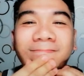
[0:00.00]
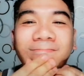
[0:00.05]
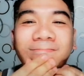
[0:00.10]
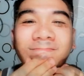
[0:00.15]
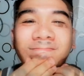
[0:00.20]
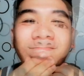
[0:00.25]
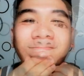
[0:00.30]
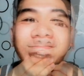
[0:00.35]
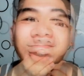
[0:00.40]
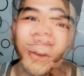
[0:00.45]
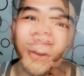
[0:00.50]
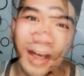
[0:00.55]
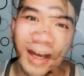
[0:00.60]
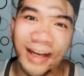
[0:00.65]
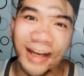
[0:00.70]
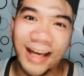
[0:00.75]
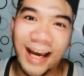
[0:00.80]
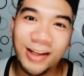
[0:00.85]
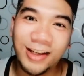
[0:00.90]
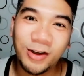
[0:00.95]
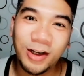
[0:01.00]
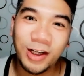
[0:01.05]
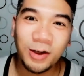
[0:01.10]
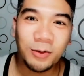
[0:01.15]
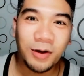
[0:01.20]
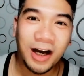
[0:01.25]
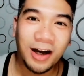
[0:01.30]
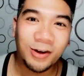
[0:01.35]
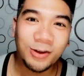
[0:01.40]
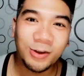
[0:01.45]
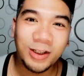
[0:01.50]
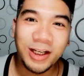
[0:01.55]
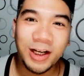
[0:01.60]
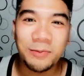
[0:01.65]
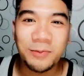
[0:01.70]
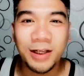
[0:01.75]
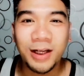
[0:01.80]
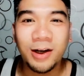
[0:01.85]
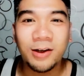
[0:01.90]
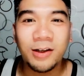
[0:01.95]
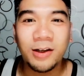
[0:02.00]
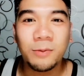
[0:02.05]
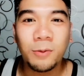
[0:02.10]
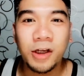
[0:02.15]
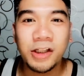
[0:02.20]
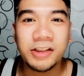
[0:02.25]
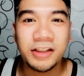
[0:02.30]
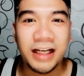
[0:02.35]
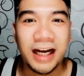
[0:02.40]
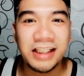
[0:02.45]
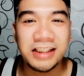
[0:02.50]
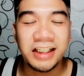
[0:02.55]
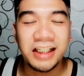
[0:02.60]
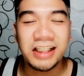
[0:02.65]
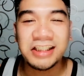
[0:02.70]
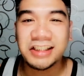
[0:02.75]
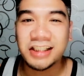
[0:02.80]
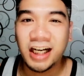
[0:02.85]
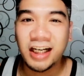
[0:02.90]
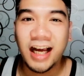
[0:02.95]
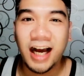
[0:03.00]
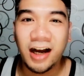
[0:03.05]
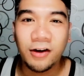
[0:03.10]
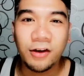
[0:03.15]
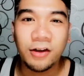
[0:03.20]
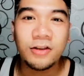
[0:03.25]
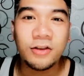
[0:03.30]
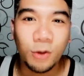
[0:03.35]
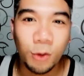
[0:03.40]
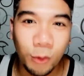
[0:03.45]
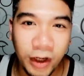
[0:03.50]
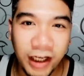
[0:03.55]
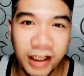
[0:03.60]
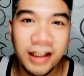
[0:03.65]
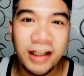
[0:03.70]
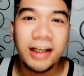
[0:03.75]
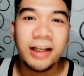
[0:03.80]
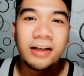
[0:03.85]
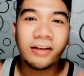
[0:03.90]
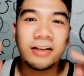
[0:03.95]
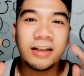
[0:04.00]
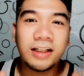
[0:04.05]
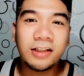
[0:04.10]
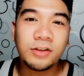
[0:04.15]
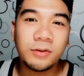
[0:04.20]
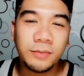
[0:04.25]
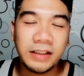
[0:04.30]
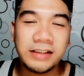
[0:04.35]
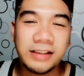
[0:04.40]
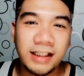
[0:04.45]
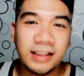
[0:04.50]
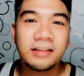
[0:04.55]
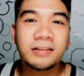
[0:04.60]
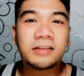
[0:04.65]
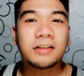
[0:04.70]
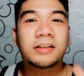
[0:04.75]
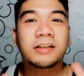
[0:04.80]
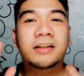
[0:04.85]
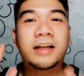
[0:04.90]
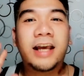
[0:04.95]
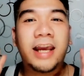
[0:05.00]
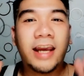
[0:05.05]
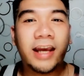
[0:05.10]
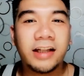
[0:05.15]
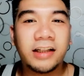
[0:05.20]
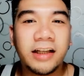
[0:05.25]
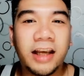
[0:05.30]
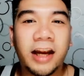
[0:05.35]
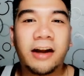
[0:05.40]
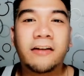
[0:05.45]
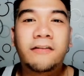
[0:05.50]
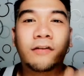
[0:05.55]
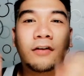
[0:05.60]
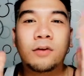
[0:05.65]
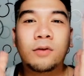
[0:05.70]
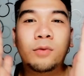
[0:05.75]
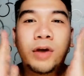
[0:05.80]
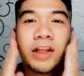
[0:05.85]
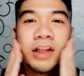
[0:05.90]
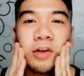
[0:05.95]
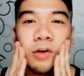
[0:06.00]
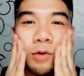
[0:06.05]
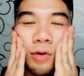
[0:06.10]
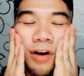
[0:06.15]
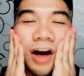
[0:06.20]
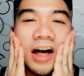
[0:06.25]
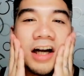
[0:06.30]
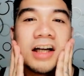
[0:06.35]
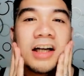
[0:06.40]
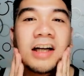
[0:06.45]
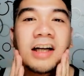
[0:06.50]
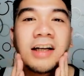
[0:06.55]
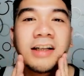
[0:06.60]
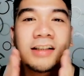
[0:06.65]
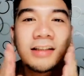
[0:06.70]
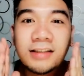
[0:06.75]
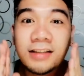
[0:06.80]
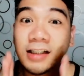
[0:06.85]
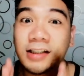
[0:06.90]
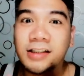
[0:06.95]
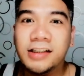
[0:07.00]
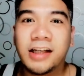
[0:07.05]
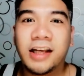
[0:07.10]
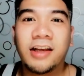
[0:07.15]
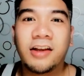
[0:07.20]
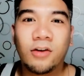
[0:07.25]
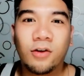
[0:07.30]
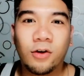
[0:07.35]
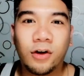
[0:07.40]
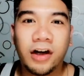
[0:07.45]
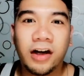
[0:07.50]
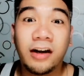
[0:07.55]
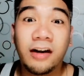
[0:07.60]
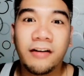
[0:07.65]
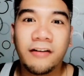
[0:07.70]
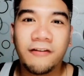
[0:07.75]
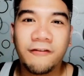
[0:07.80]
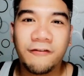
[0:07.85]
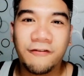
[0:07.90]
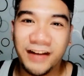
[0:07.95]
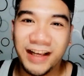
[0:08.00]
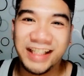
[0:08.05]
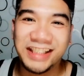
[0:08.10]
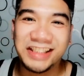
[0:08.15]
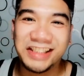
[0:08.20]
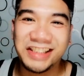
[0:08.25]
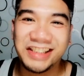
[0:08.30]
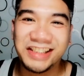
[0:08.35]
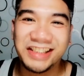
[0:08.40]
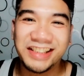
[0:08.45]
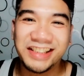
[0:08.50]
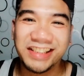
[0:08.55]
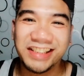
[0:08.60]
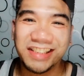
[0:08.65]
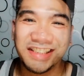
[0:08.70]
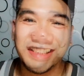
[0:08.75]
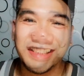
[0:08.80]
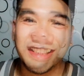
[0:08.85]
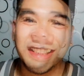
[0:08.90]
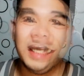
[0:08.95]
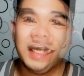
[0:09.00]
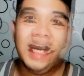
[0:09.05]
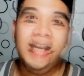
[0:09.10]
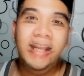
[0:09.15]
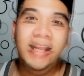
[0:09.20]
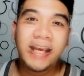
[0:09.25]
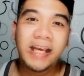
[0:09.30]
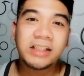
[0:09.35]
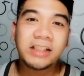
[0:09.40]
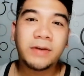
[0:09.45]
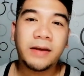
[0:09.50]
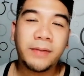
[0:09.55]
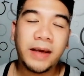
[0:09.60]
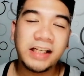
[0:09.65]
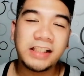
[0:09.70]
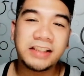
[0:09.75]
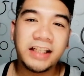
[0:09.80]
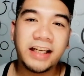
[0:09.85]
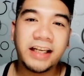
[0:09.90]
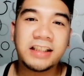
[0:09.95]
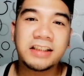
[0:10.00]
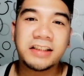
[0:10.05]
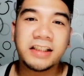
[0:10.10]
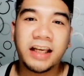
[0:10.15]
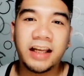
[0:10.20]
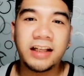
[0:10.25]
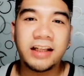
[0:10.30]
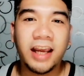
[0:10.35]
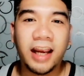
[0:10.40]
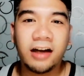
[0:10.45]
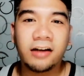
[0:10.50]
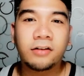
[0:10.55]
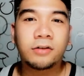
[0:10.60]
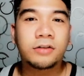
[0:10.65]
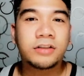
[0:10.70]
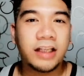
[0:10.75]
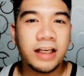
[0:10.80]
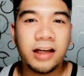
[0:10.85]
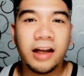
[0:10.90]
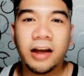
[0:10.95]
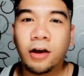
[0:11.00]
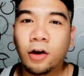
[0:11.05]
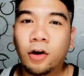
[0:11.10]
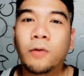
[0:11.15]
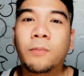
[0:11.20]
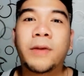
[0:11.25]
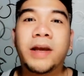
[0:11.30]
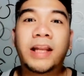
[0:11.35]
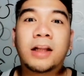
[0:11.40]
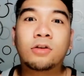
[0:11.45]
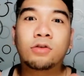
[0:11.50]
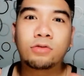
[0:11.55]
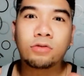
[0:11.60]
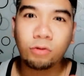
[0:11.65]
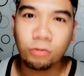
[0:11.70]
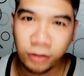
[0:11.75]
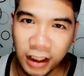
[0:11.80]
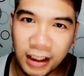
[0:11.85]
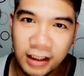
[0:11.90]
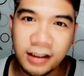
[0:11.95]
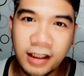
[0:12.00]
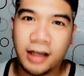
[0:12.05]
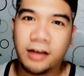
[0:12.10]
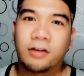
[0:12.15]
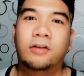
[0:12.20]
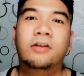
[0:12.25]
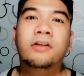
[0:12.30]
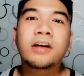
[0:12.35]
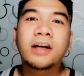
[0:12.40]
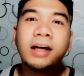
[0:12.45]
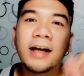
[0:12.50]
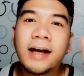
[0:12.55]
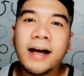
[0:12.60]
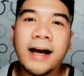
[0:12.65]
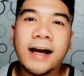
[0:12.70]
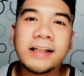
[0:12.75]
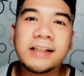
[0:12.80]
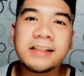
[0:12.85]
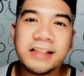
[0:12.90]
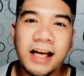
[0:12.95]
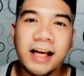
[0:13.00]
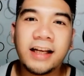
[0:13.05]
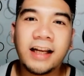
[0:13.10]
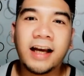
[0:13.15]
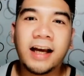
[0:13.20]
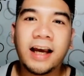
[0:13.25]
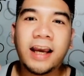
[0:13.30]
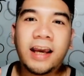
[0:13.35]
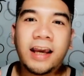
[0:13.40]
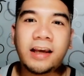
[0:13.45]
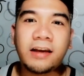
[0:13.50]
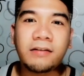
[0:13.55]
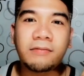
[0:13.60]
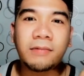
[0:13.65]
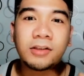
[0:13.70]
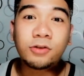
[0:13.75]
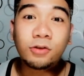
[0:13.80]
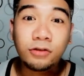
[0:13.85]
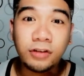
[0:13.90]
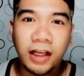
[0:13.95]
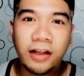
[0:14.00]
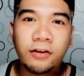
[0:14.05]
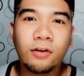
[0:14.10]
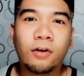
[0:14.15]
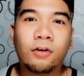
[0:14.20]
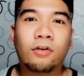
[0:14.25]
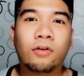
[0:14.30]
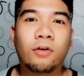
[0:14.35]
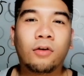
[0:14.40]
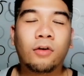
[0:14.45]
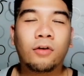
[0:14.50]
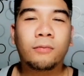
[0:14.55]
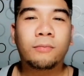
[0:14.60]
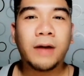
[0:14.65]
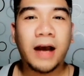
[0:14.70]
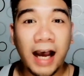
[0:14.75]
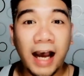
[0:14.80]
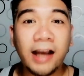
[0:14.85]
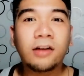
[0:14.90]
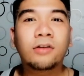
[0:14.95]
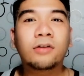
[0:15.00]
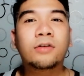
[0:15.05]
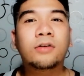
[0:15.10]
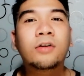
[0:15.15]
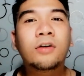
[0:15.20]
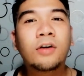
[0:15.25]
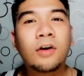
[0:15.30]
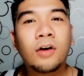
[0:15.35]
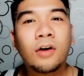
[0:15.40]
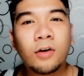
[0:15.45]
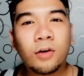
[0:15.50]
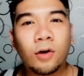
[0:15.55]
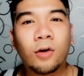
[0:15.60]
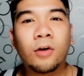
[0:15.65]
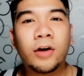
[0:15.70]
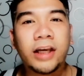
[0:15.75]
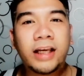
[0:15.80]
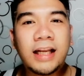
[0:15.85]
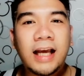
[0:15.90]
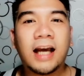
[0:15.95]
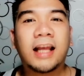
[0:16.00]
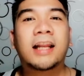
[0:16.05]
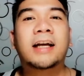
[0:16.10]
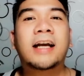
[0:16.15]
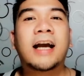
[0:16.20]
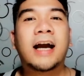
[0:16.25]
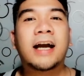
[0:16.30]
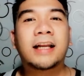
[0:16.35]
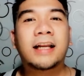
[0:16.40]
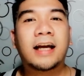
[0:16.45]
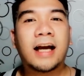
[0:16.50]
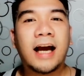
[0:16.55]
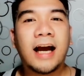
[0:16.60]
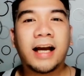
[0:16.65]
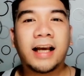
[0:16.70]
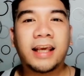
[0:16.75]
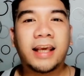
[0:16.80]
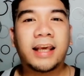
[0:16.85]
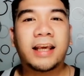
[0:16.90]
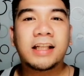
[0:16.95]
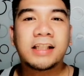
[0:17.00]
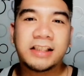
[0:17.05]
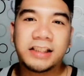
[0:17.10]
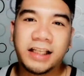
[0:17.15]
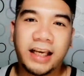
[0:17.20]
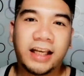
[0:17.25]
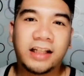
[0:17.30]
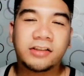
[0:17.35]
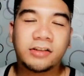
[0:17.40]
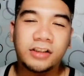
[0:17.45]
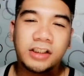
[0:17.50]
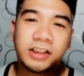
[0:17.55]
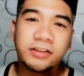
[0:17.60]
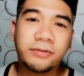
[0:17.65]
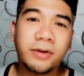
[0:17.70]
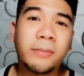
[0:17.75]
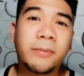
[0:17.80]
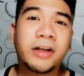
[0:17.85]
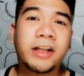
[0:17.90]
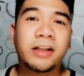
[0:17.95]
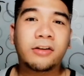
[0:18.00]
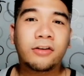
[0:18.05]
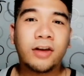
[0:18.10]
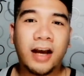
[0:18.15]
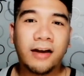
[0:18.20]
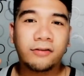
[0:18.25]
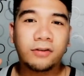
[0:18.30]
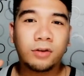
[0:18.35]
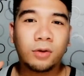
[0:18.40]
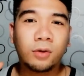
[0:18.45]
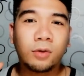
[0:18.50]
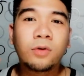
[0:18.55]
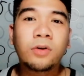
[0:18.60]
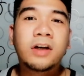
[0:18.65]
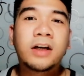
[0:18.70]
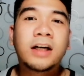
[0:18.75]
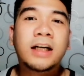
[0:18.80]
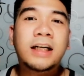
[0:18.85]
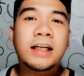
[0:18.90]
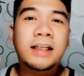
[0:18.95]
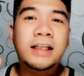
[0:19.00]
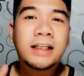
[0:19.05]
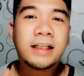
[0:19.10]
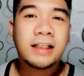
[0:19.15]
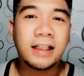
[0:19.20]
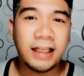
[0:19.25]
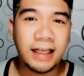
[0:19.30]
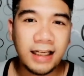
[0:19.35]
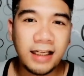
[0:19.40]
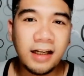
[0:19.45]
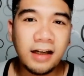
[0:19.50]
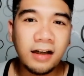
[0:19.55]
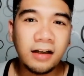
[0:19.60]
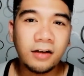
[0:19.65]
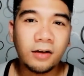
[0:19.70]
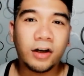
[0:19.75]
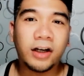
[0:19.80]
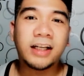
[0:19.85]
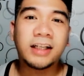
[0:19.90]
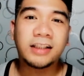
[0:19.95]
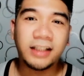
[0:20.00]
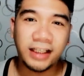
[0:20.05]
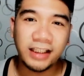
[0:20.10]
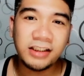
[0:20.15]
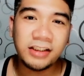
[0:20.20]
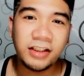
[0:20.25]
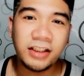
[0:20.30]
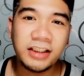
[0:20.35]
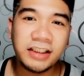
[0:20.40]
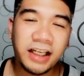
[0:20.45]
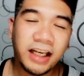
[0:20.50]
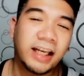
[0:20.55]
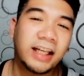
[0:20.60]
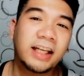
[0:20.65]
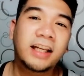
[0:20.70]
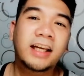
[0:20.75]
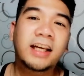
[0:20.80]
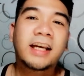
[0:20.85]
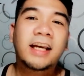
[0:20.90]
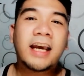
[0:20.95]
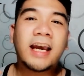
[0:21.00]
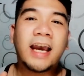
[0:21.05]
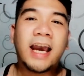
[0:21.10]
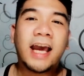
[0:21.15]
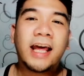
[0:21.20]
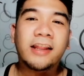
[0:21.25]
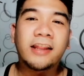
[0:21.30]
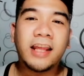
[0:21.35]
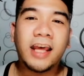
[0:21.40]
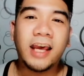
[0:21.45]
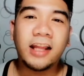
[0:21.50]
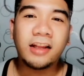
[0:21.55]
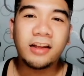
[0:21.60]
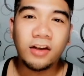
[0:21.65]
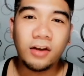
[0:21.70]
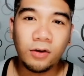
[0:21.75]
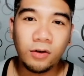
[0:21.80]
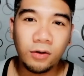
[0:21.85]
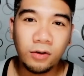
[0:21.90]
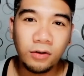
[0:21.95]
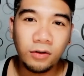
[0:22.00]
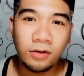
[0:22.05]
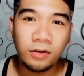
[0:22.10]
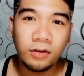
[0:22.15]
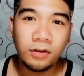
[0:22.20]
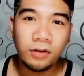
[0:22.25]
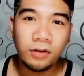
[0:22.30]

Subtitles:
So, huwag niyong gagayain yung ginawa ko nung nag-apply ako ng moisturizer. It's not how you do it. You need to be gentle and careful when you are touching your face. So, that is my basic skincare routine. I hope may natutunan kayo. At sana ay masundan niyo kung paano ko inaalagaan ang aking skin. So just remember that you have to clean or cleanse your skin and then you